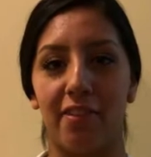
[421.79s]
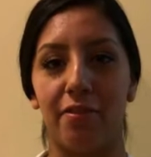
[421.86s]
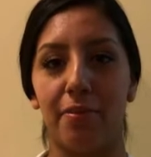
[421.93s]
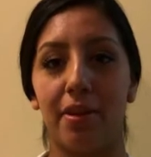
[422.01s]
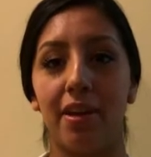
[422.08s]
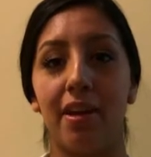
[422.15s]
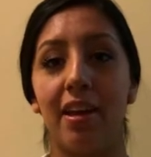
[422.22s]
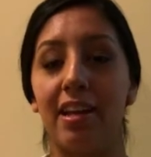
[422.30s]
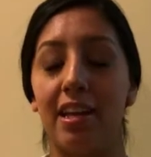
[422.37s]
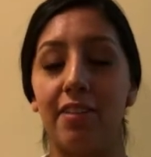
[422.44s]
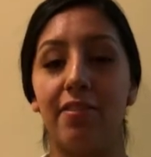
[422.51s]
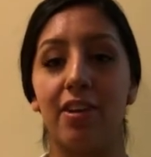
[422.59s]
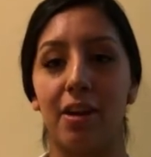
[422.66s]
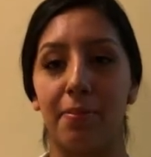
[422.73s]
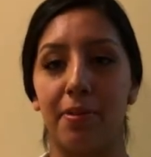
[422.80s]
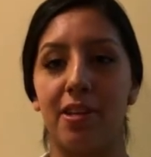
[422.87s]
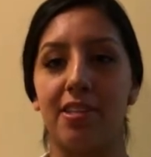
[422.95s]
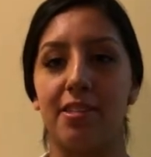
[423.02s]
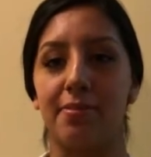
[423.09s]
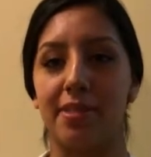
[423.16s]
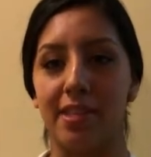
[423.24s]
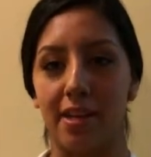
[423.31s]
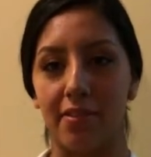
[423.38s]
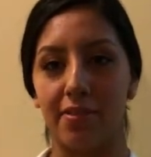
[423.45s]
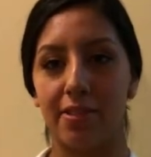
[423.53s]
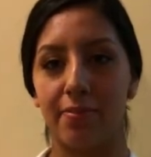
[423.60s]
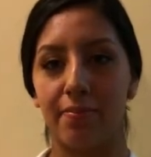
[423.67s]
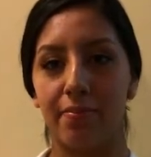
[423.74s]
government and even companies
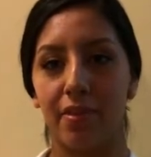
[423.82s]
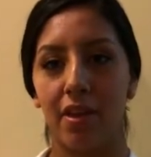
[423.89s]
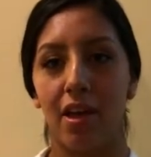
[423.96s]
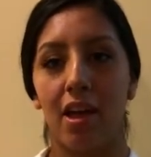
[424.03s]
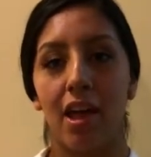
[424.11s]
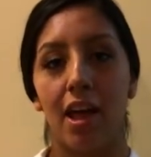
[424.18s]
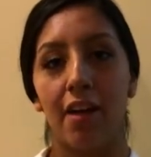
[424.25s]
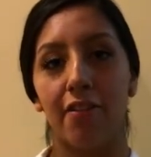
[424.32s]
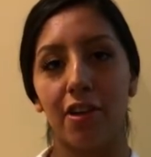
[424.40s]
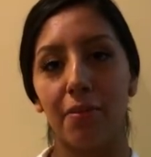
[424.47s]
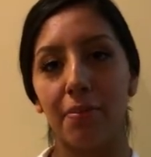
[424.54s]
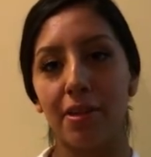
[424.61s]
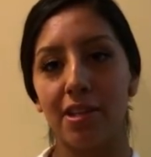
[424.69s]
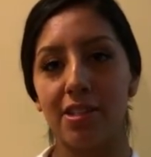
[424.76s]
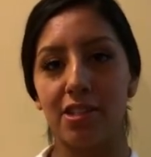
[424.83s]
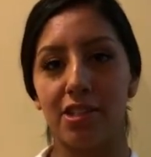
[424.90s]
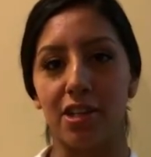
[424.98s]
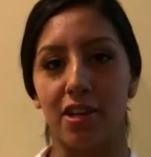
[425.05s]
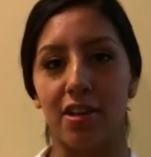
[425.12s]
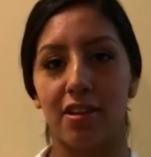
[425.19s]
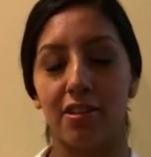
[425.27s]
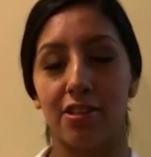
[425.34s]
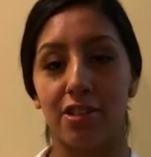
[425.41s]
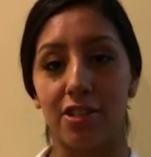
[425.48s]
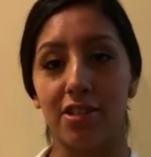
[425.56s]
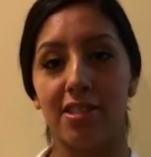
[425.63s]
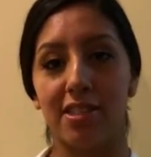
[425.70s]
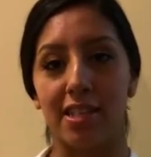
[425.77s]
themselves. If companies took
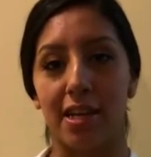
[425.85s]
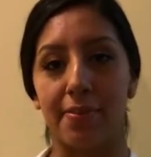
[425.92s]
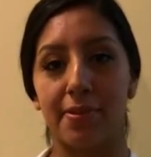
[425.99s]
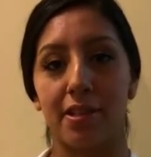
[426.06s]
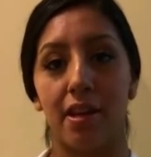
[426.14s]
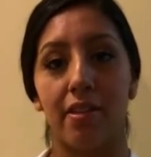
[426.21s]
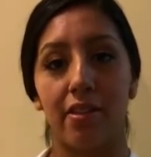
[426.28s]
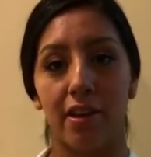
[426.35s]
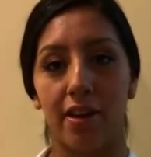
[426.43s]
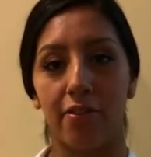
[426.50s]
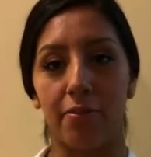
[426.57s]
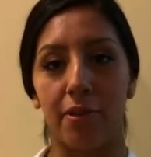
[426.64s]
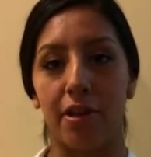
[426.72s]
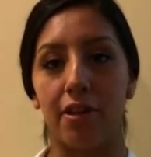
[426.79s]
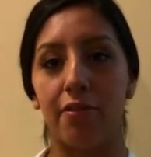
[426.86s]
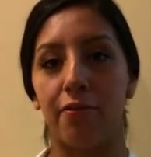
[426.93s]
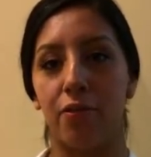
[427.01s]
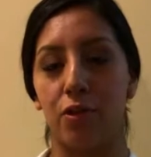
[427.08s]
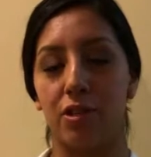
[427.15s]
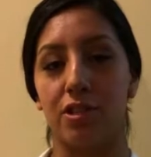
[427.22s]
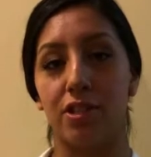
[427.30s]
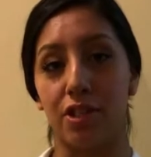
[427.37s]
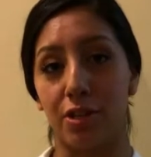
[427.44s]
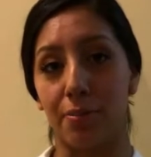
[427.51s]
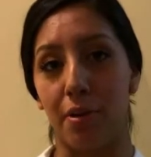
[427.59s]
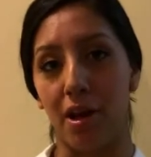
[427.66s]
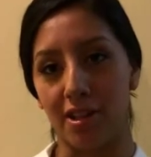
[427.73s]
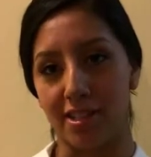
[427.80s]
certain steps and the government enforced
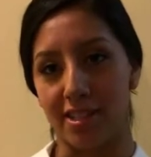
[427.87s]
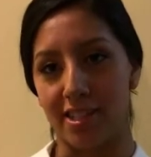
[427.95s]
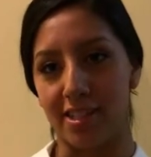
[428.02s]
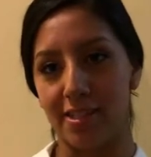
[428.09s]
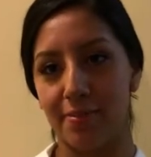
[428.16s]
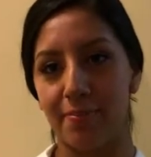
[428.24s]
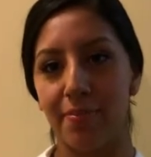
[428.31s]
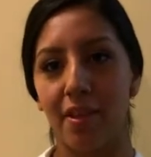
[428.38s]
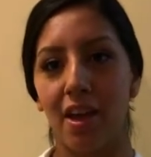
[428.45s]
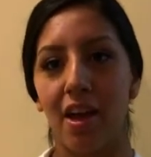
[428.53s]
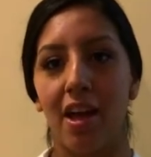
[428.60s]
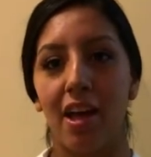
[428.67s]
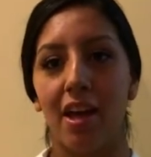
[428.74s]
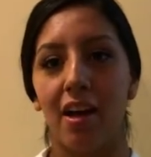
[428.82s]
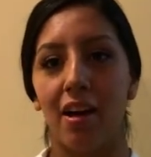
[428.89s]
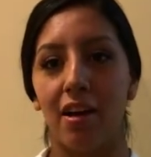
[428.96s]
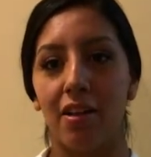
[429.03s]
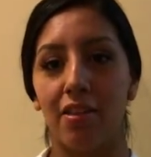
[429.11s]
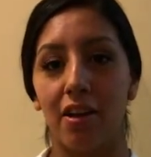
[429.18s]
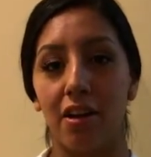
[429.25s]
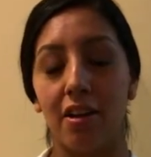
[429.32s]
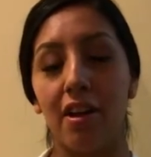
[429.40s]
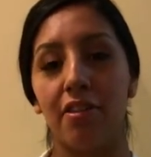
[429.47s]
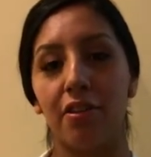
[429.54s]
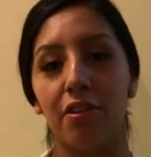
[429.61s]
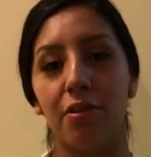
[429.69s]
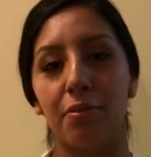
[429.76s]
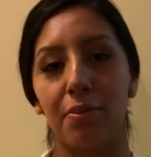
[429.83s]
certain policies, the
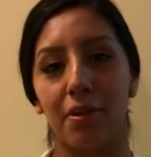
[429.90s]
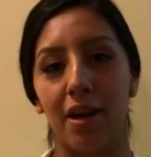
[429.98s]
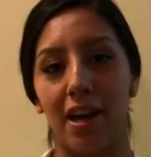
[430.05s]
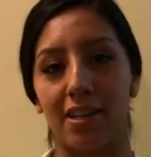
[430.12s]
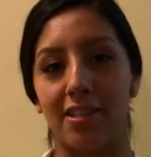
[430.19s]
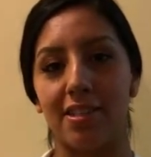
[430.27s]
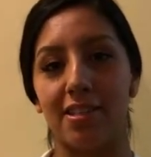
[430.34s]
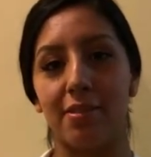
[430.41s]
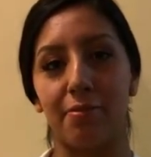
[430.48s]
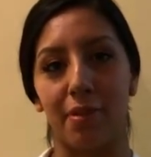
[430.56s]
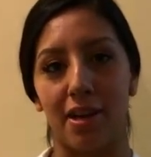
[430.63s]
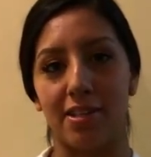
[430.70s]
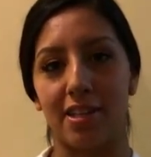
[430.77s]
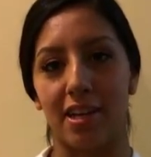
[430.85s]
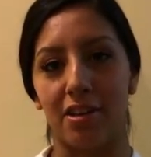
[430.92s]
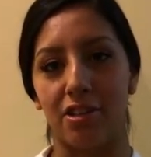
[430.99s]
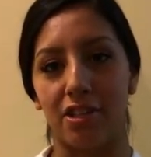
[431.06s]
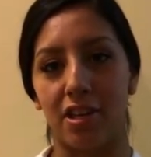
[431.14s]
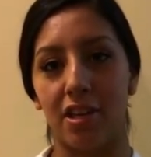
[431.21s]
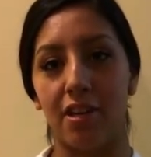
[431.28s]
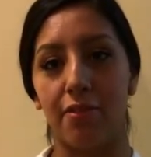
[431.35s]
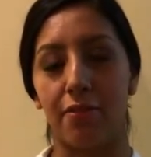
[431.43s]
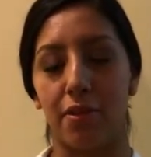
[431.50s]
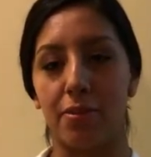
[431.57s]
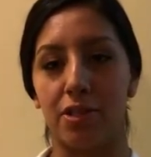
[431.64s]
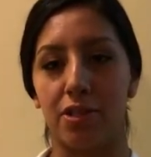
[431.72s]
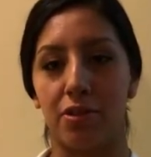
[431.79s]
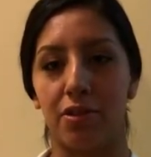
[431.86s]
unethical practice of price gouging in
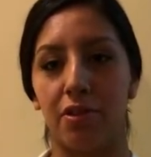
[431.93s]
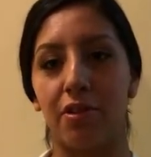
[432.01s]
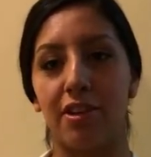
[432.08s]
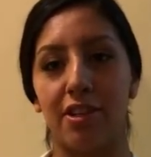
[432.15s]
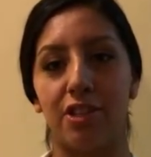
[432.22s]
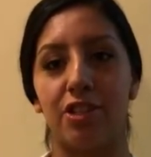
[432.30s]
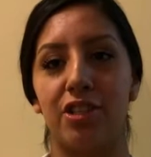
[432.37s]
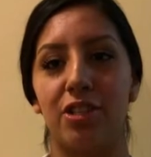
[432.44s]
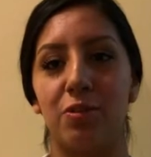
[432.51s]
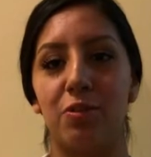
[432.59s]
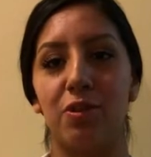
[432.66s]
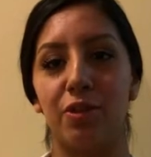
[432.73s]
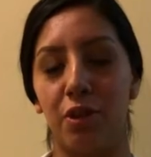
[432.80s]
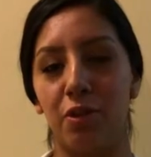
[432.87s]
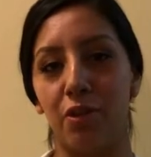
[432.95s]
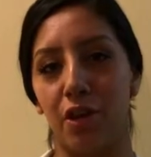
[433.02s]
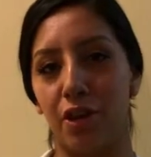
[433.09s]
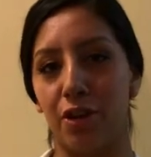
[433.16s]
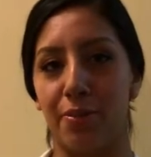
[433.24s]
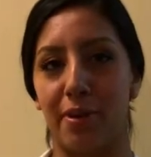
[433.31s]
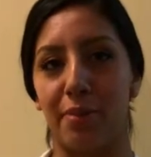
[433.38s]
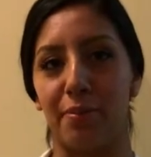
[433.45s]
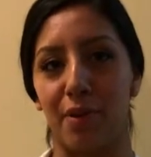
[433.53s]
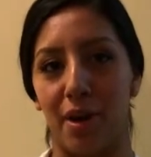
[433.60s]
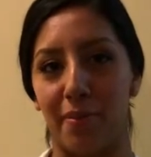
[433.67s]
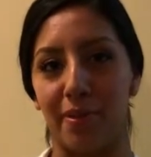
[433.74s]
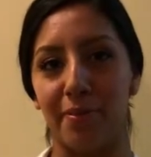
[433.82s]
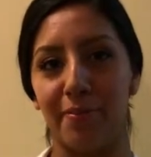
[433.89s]
pharmaceutical industries will no longer be a
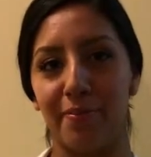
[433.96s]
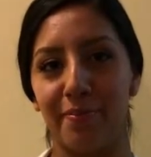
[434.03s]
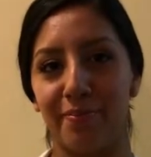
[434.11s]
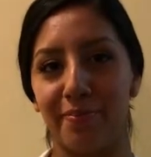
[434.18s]
problem.